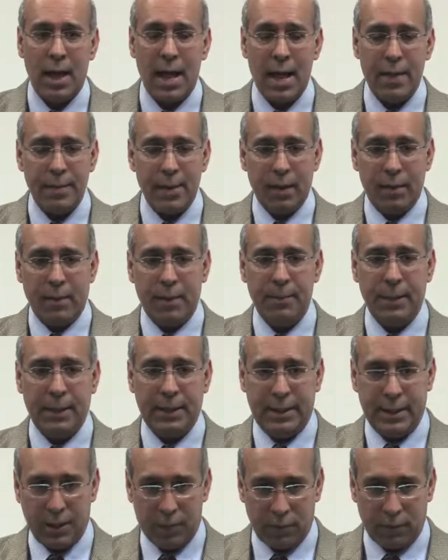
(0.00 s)
And there can be
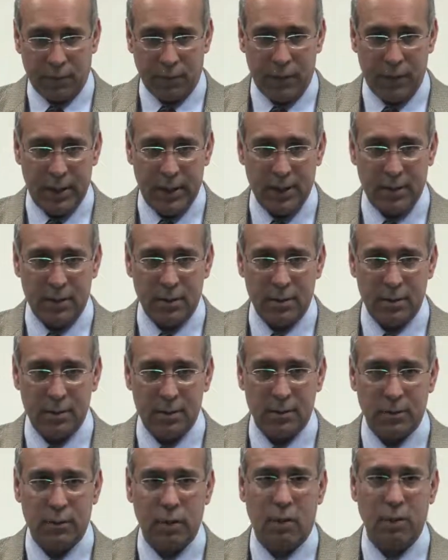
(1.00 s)
dystrophies.
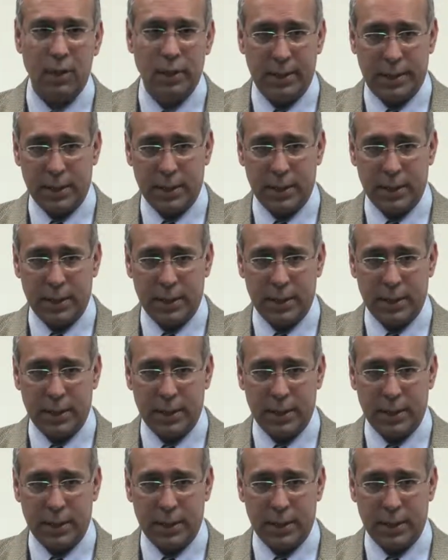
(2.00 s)
So the